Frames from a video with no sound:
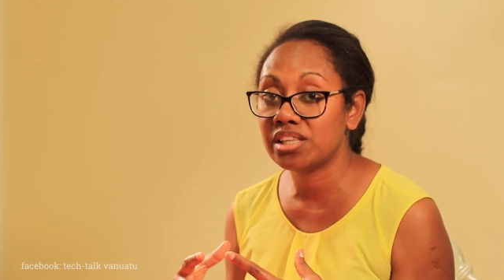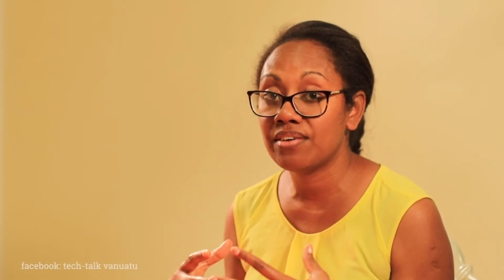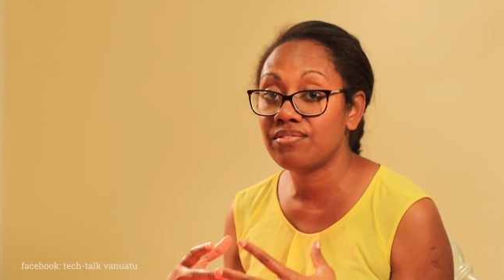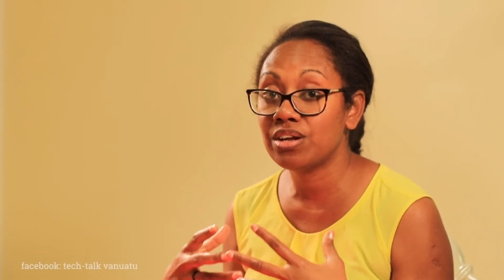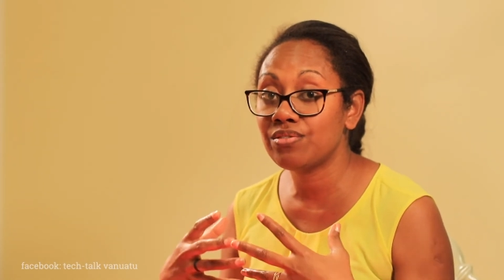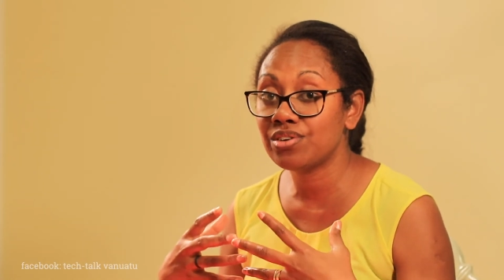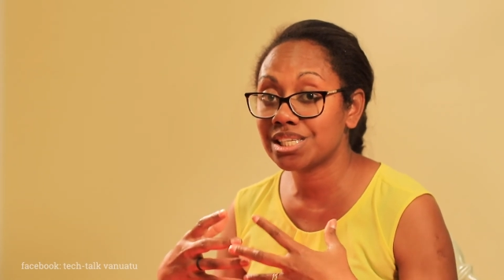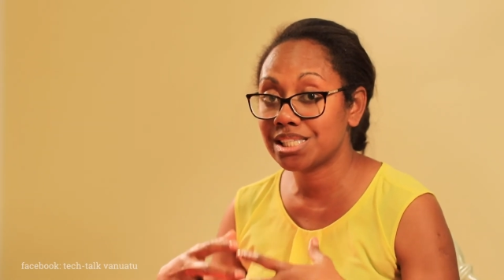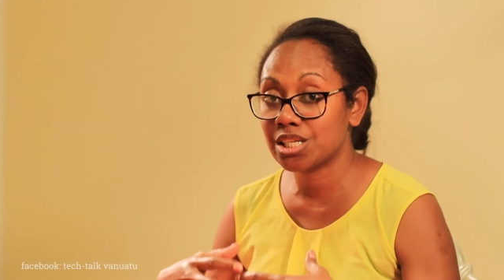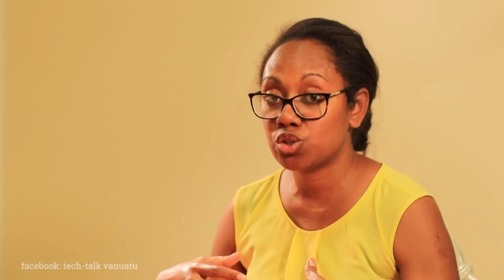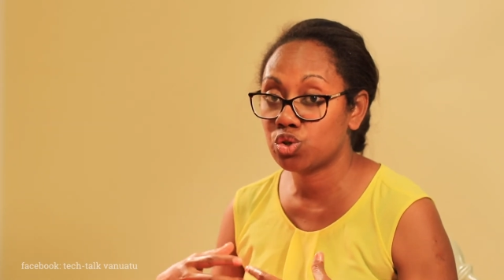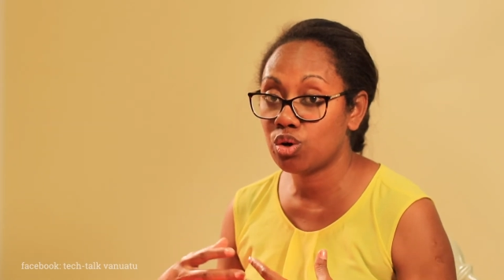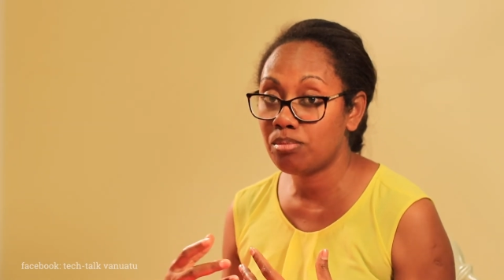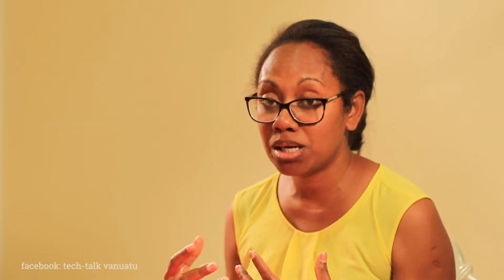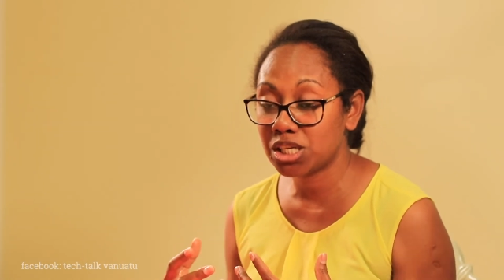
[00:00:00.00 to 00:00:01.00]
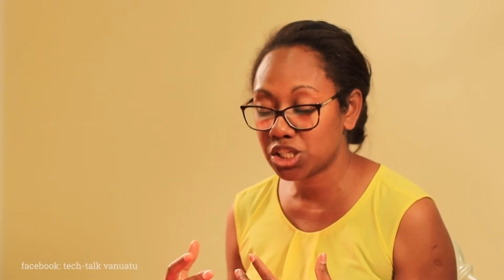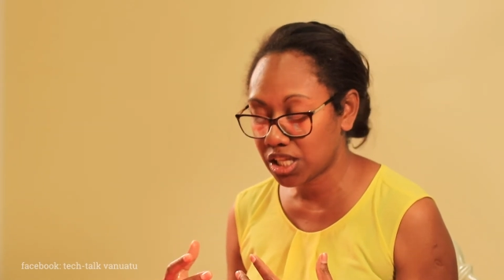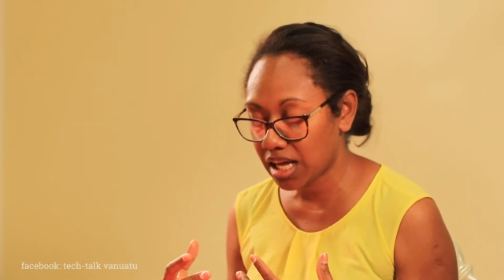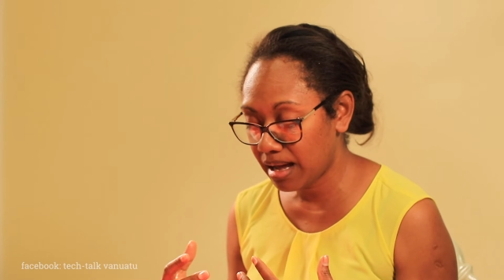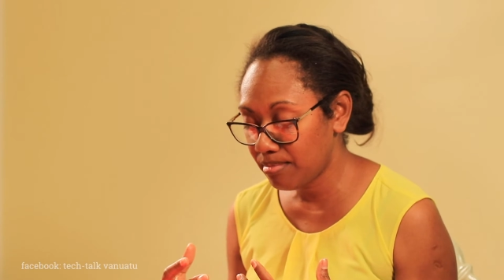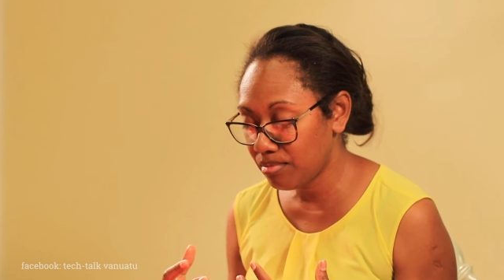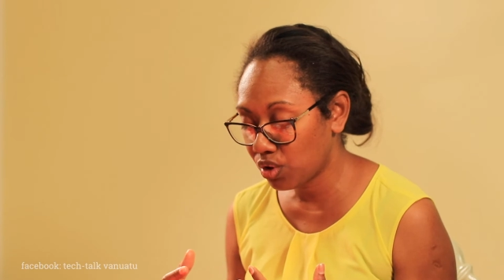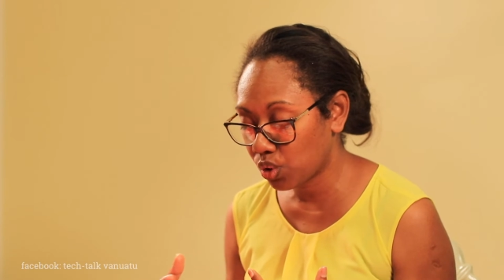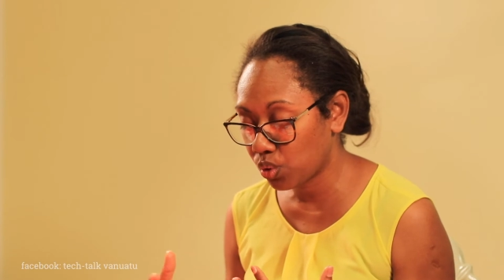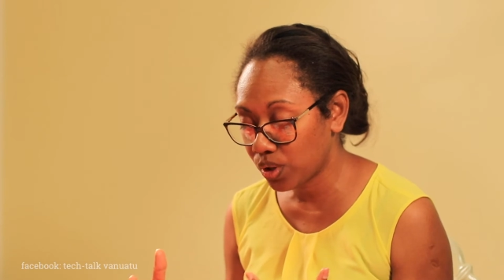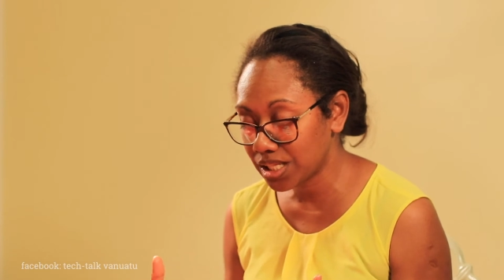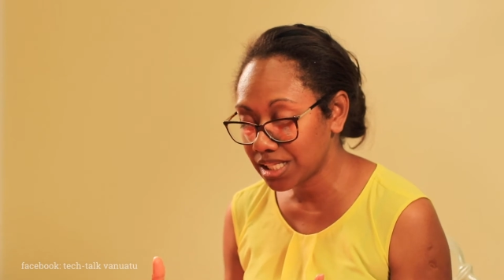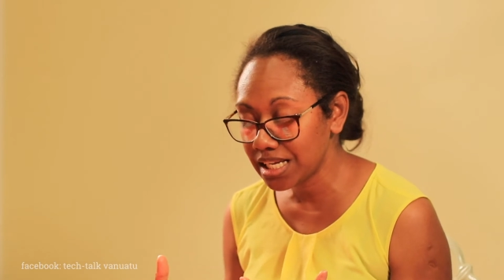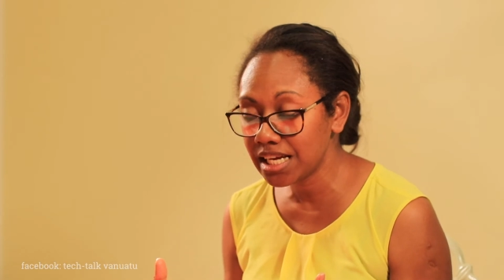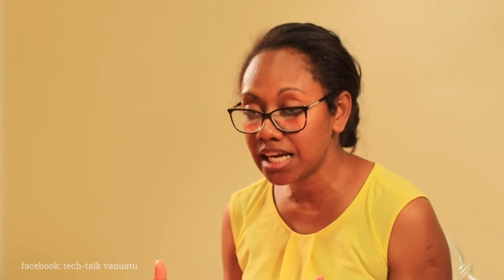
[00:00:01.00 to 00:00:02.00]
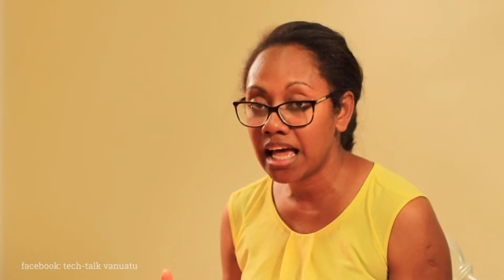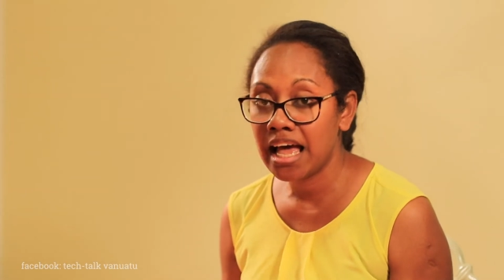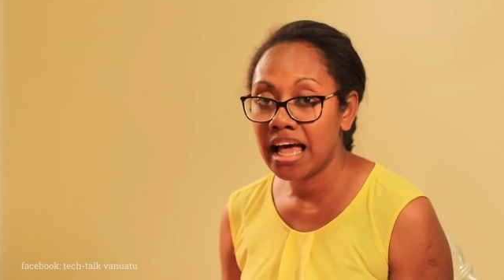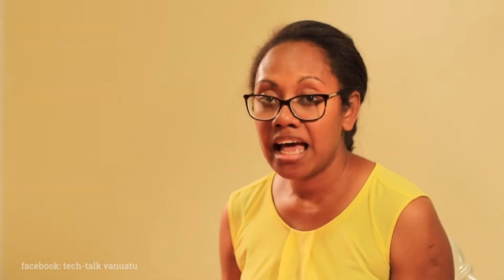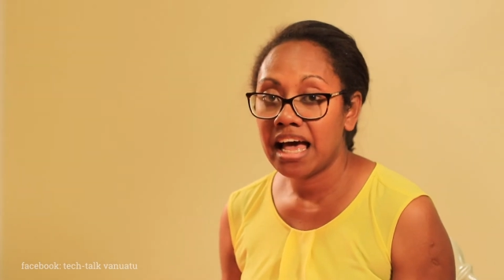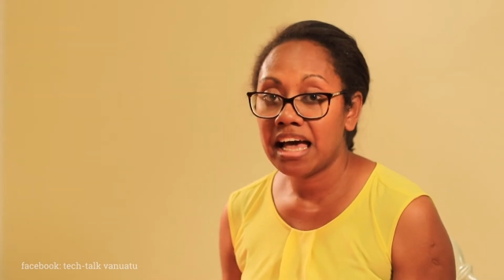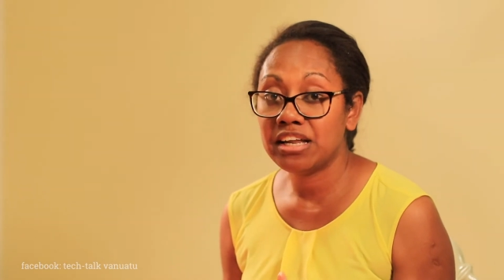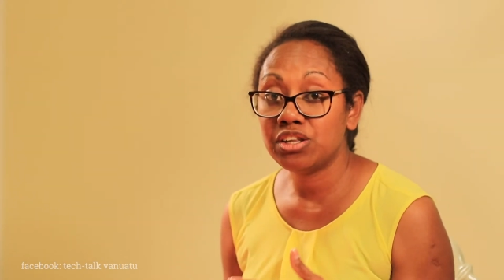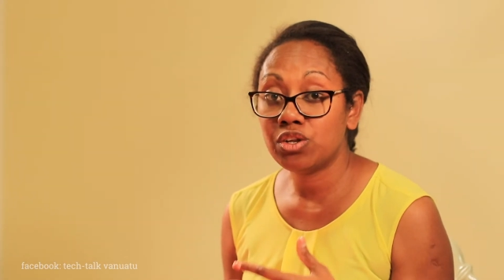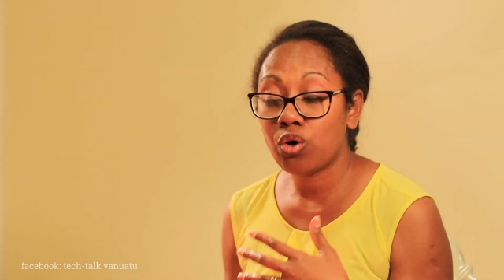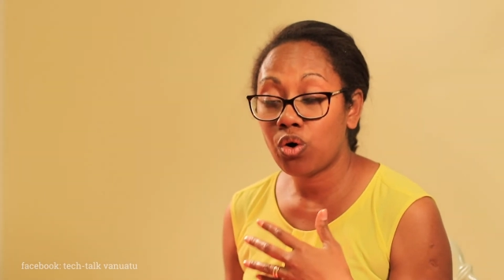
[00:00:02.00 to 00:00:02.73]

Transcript: They've invested so much time in quilting, and